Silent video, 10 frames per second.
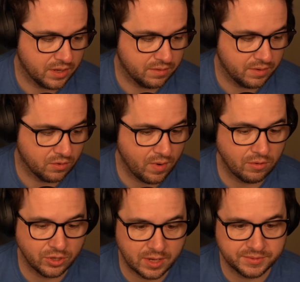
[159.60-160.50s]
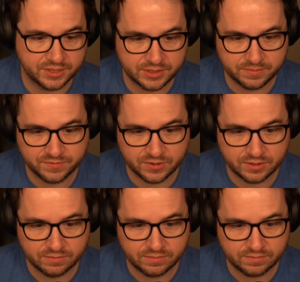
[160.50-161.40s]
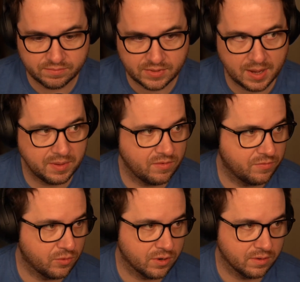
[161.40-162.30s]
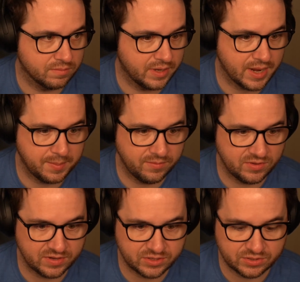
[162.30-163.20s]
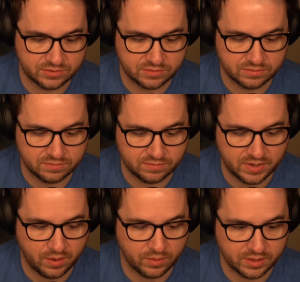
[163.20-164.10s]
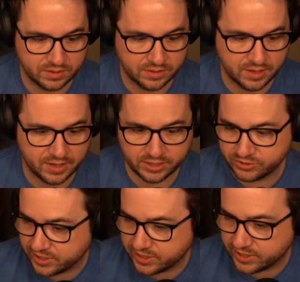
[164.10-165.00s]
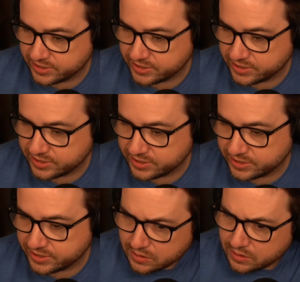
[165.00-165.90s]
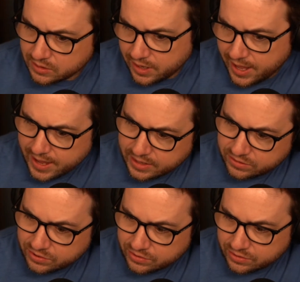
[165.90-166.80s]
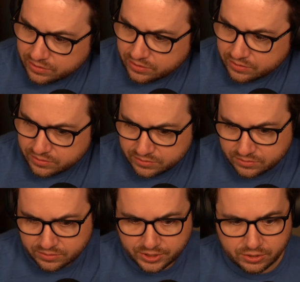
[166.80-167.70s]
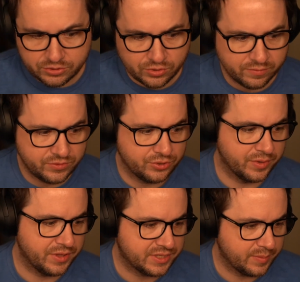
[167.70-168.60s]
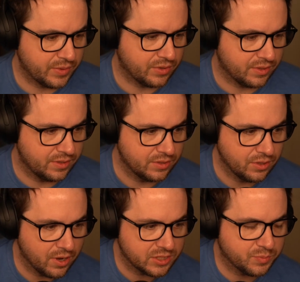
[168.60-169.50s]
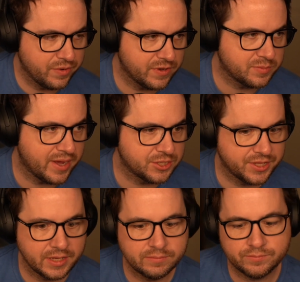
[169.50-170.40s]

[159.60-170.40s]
route lookup system for IPv4 and IPv6 network addresses, and sort of doing the typical longest prefix match thing.